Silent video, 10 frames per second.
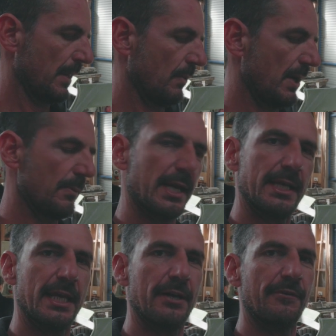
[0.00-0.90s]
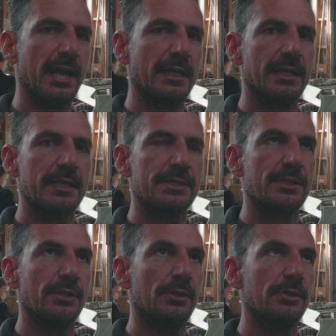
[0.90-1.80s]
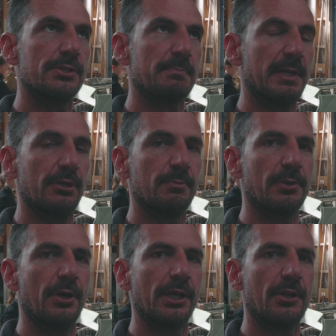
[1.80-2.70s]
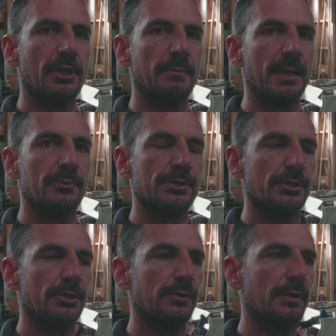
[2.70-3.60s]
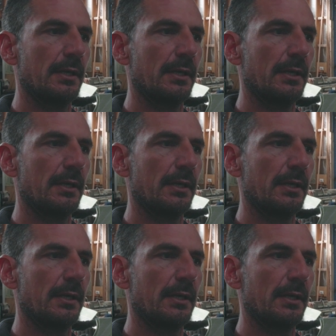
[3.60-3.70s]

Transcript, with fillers: One way to get around it is to use peel ply, and a lot of people do.